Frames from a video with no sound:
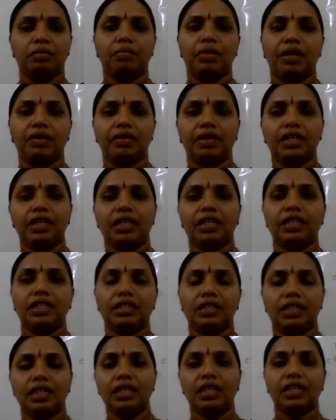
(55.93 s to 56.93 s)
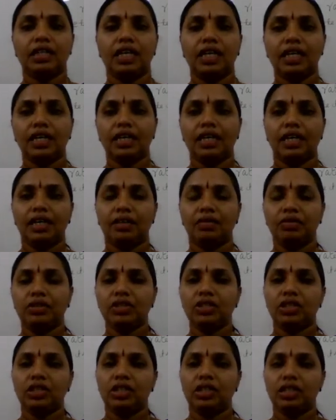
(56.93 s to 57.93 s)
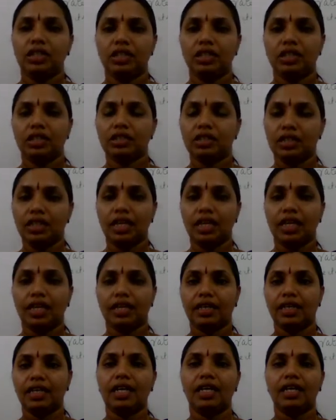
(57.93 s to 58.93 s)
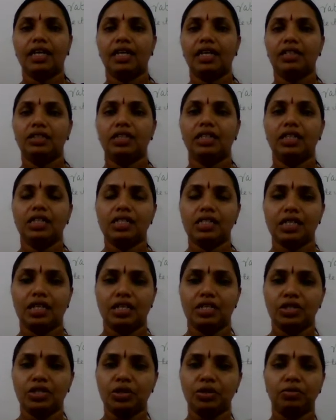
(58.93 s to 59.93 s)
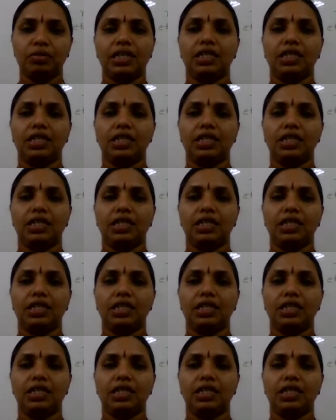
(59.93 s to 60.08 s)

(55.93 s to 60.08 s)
Power, it is the rate at which it is the electric energy is consumed.